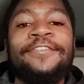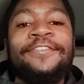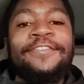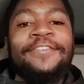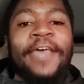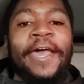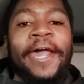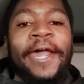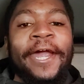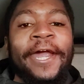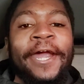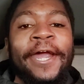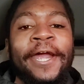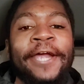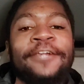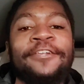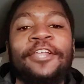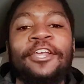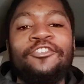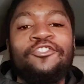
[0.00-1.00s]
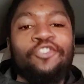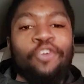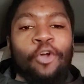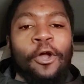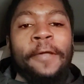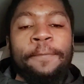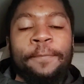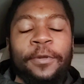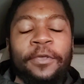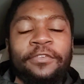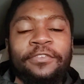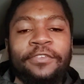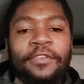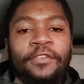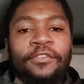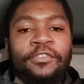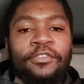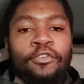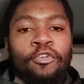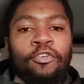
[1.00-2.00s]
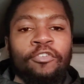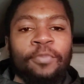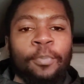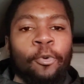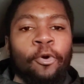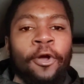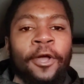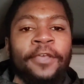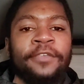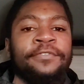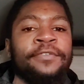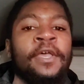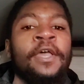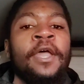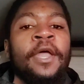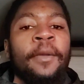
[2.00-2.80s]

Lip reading: sir. Detroit Pistons news, boys.